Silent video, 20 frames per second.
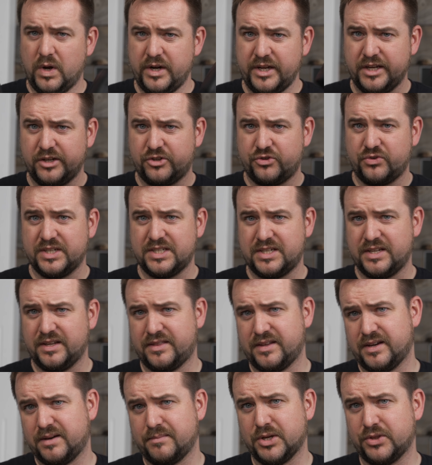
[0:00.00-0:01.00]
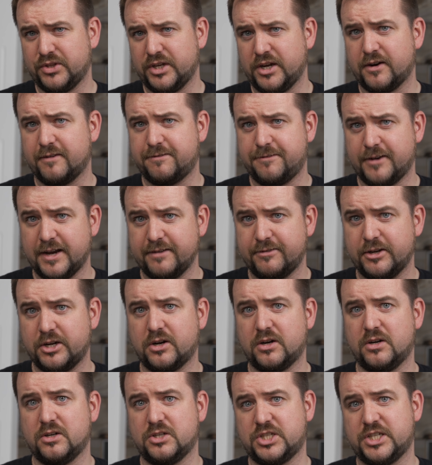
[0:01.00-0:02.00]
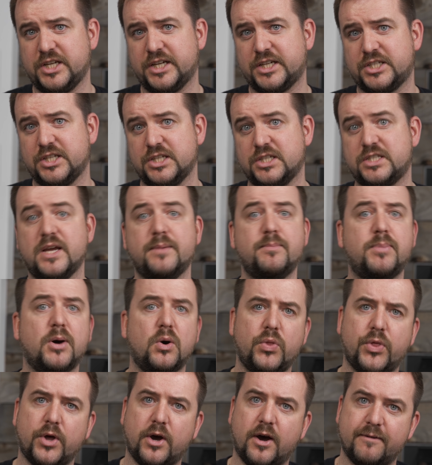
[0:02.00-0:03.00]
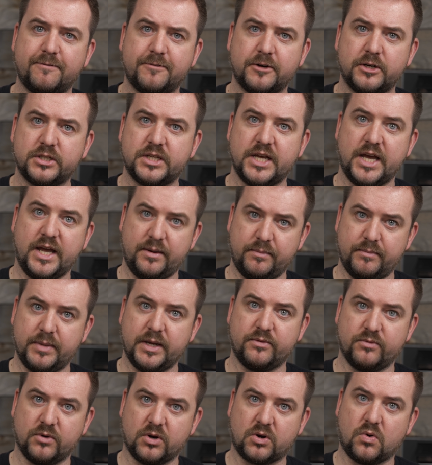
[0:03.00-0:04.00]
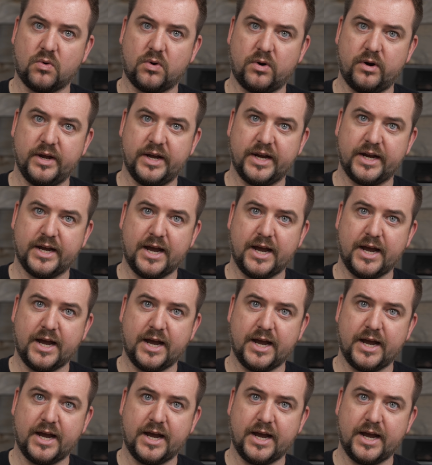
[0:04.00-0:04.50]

One interesting thing about the R5 and R6 is they both offer 10-bit recording.